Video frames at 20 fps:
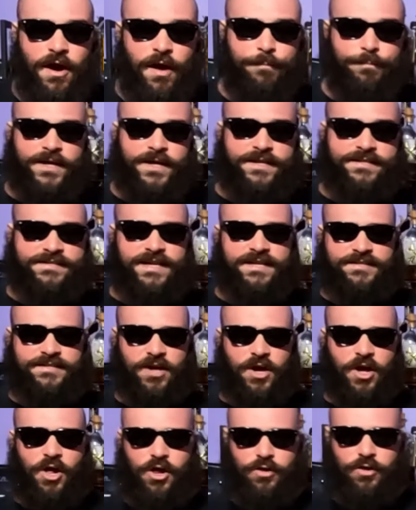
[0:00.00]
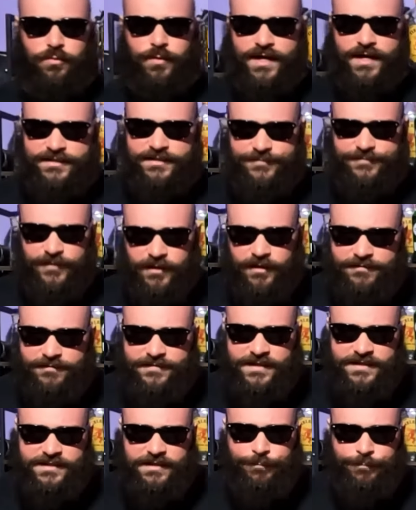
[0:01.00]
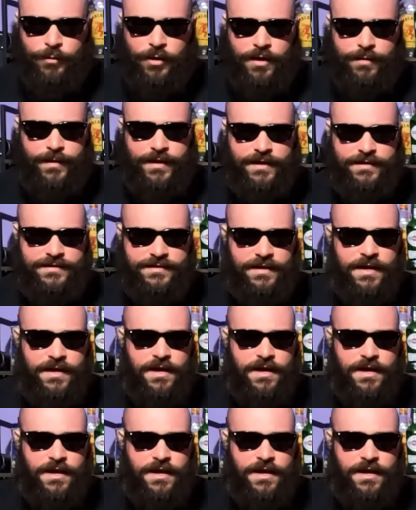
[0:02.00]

a place that's always full of disappointment.